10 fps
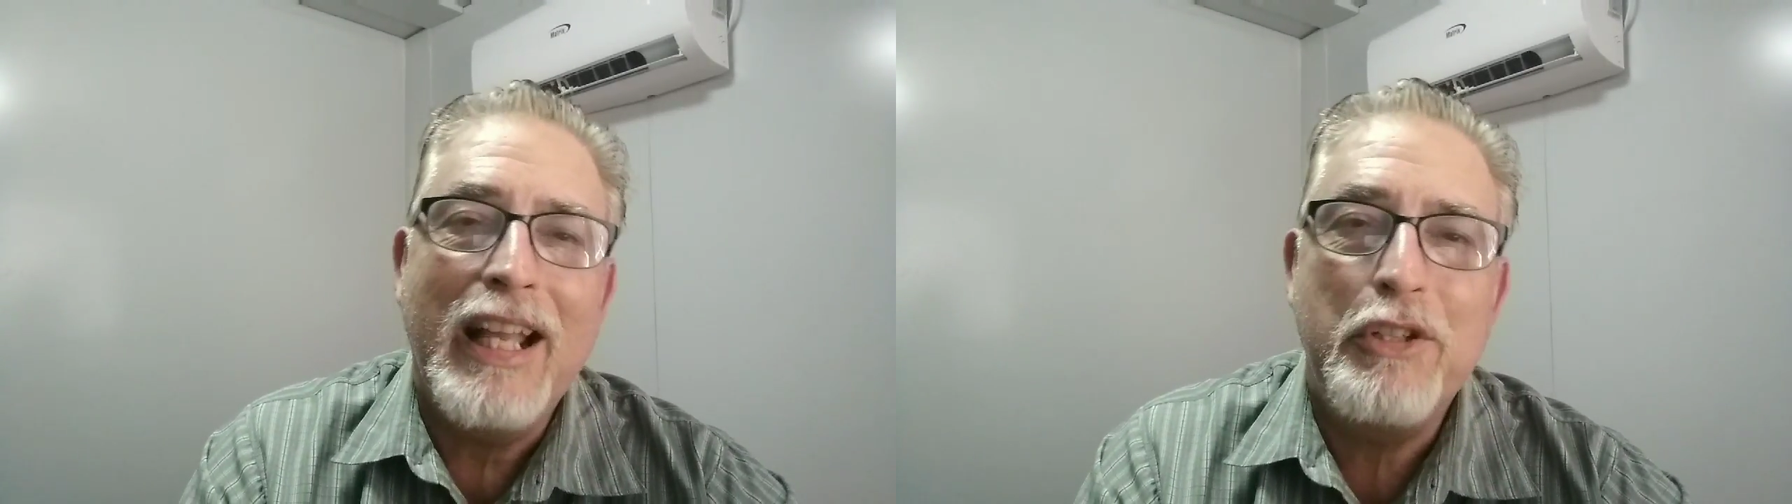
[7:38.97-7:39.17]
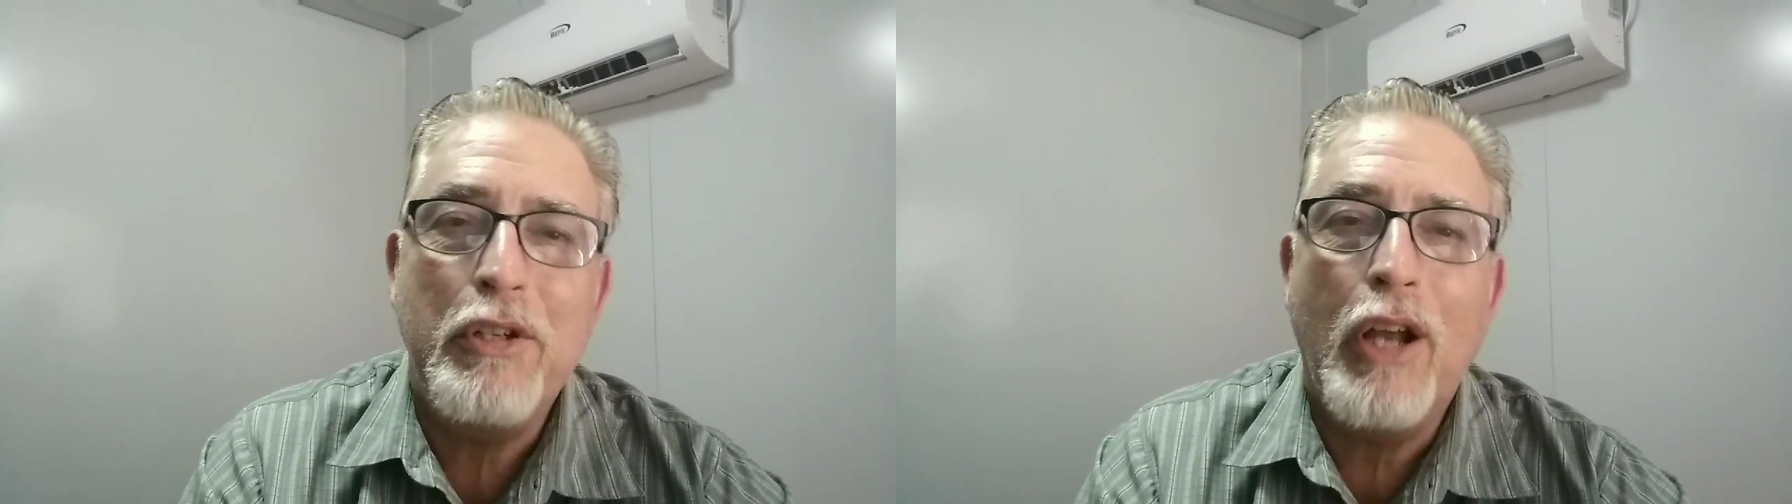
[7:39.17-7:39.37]

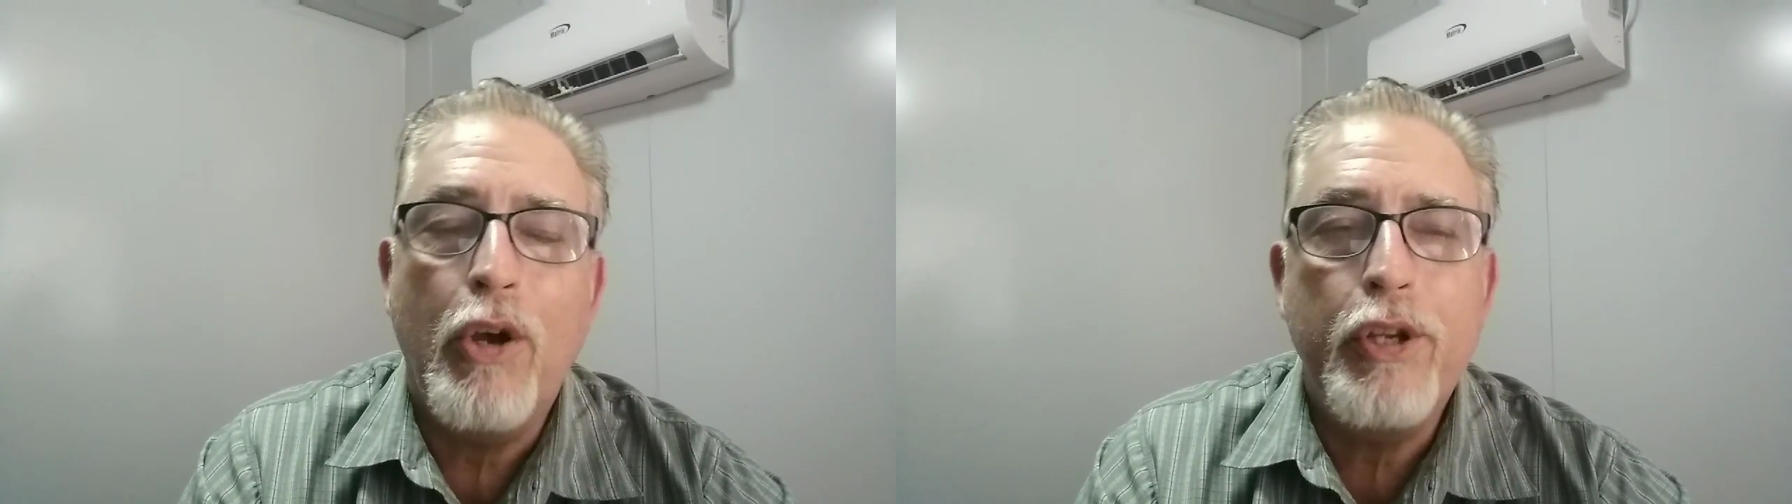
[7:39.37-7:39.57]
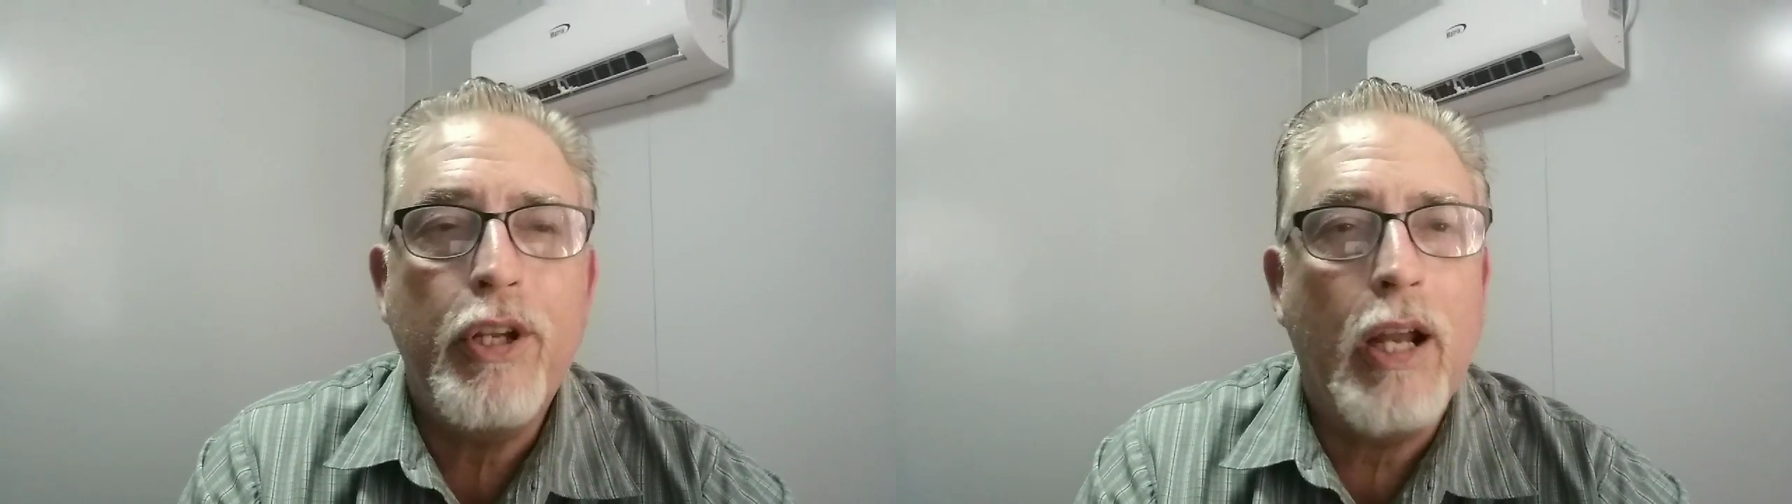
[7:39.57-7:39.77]
As you
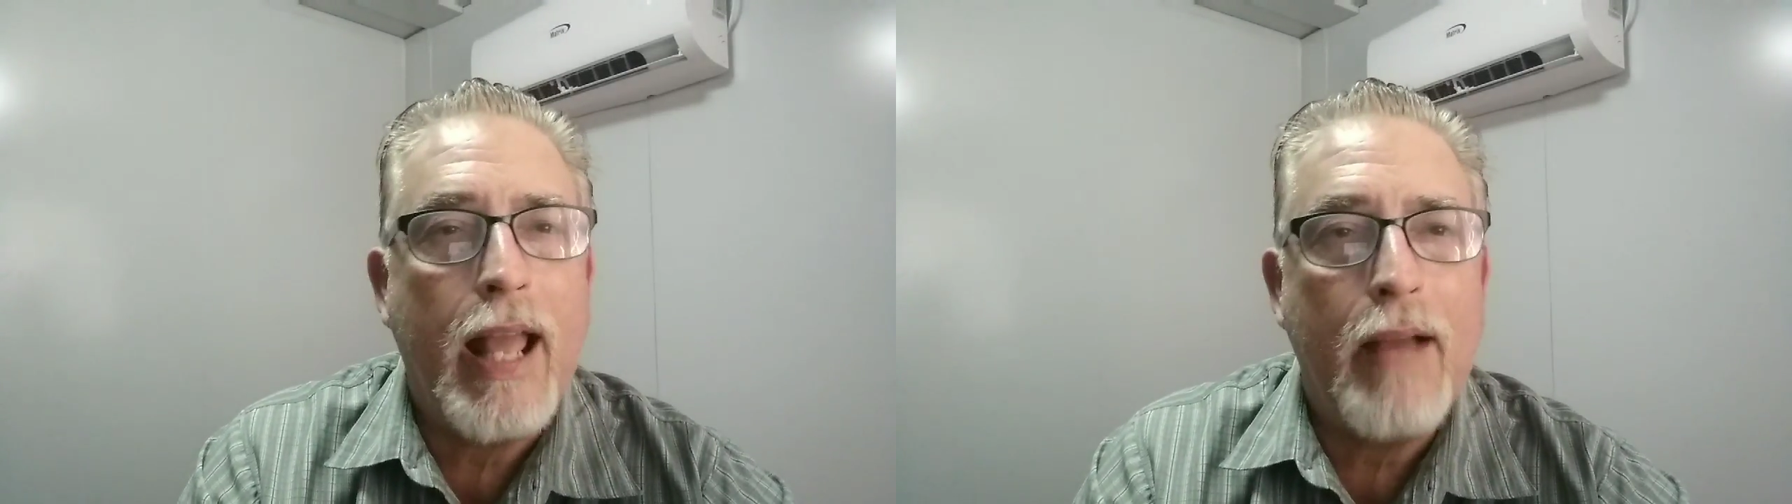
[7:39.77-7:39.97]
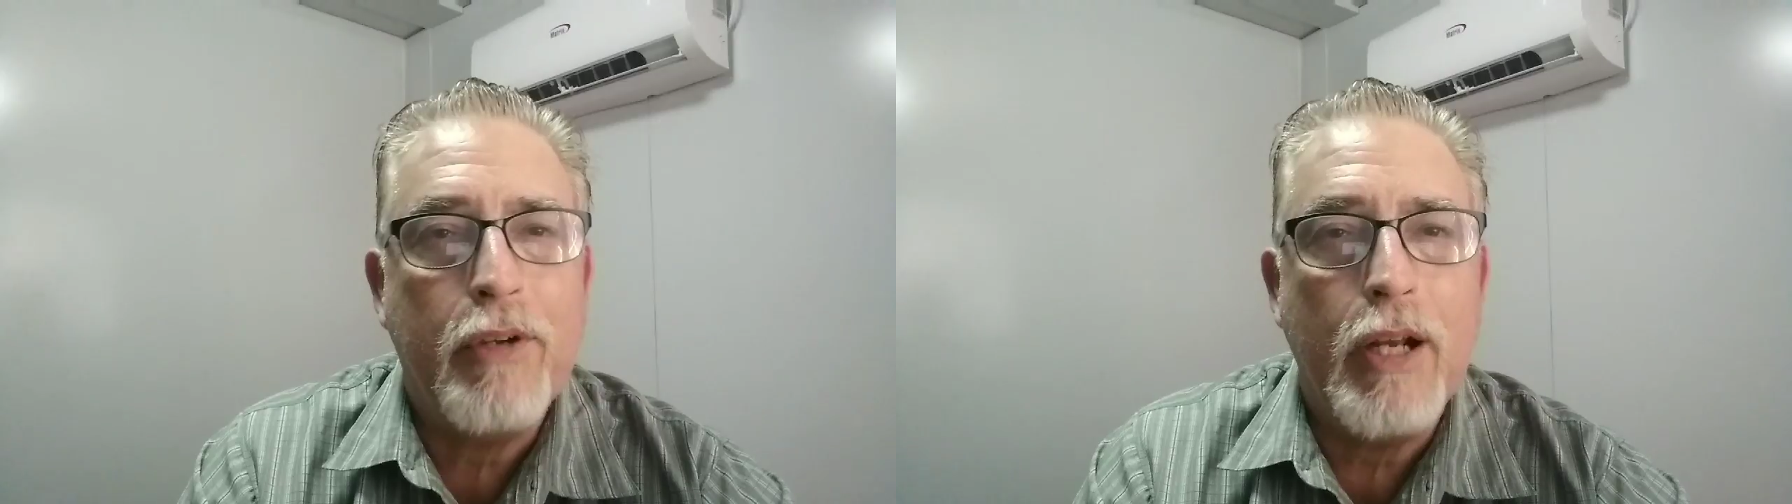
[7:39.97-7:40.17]
know, you're
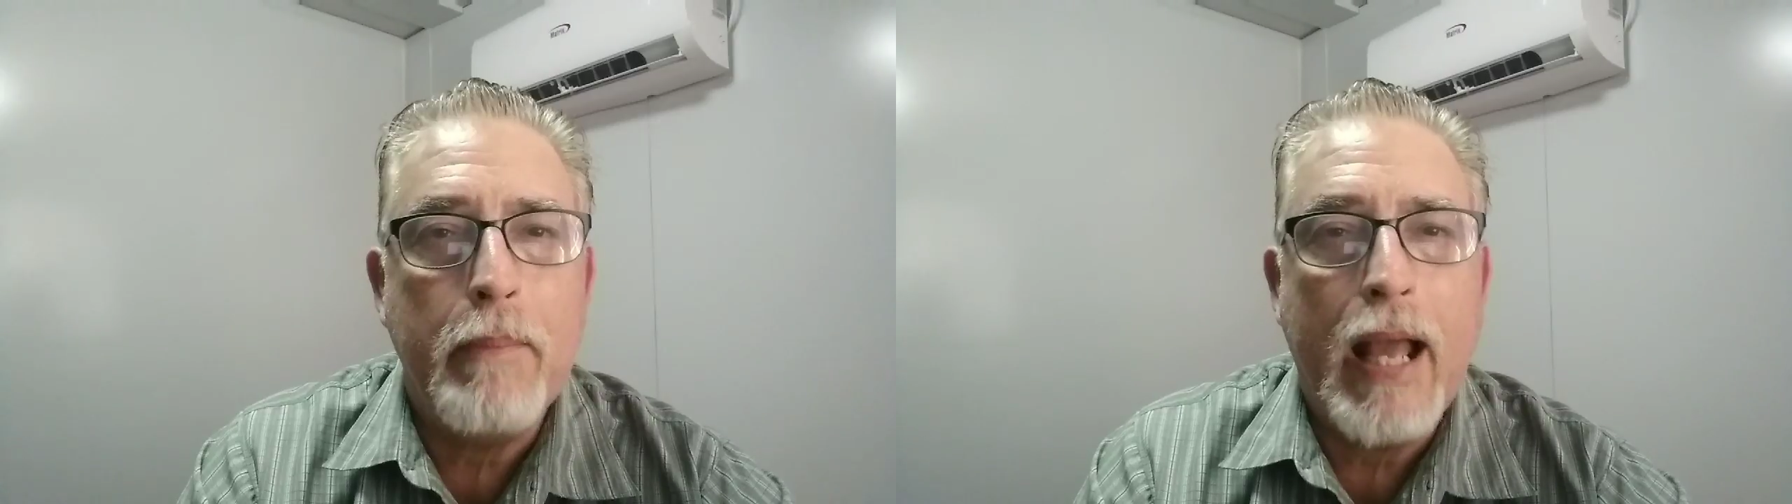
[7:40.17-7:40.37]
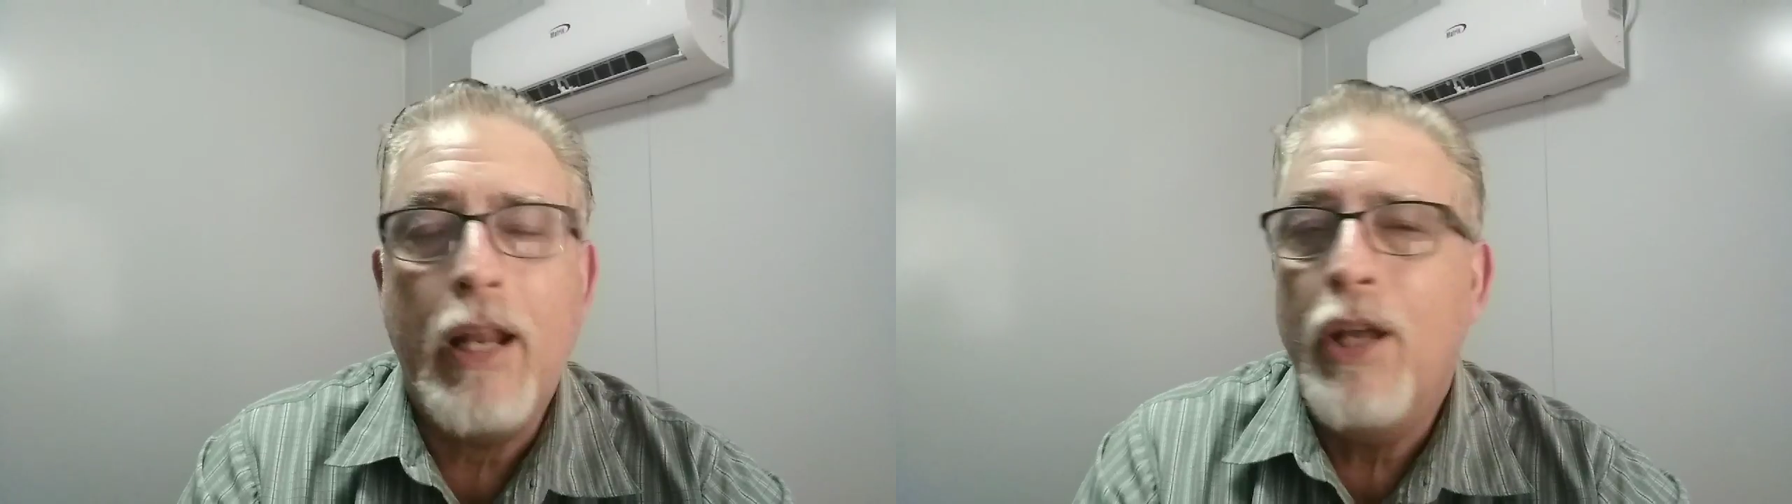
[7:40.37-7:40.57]
going to have
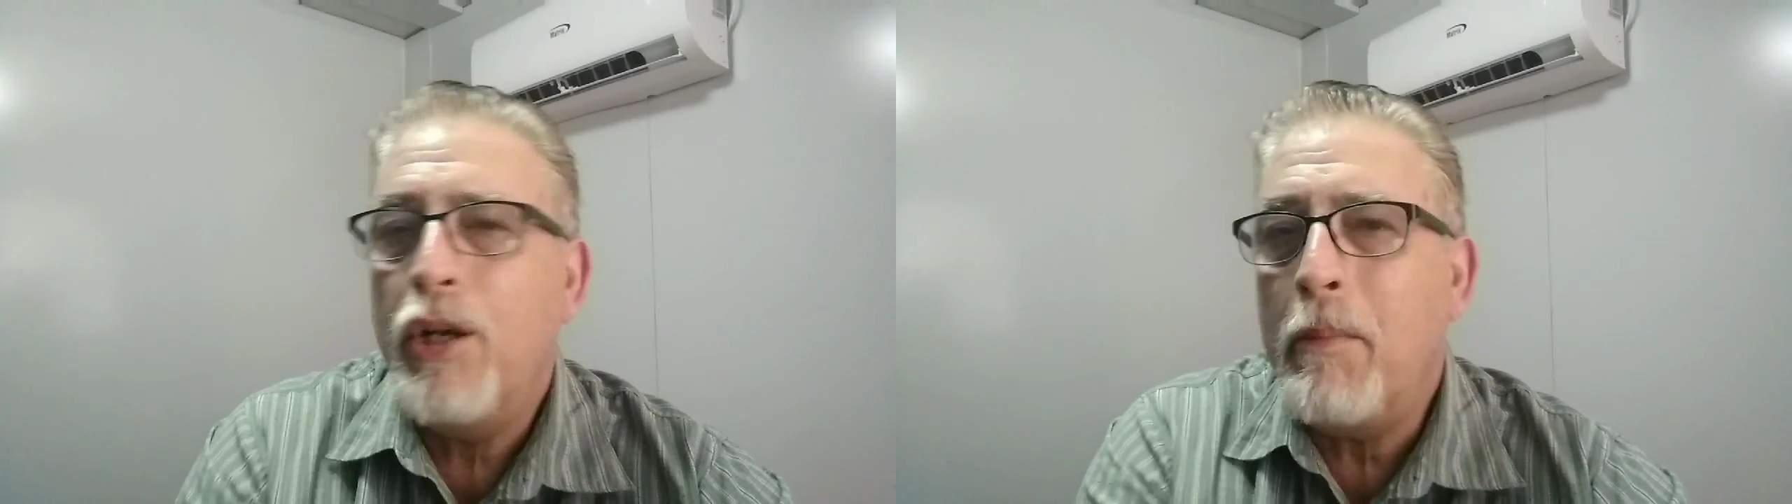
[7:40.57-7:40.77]
good and bad.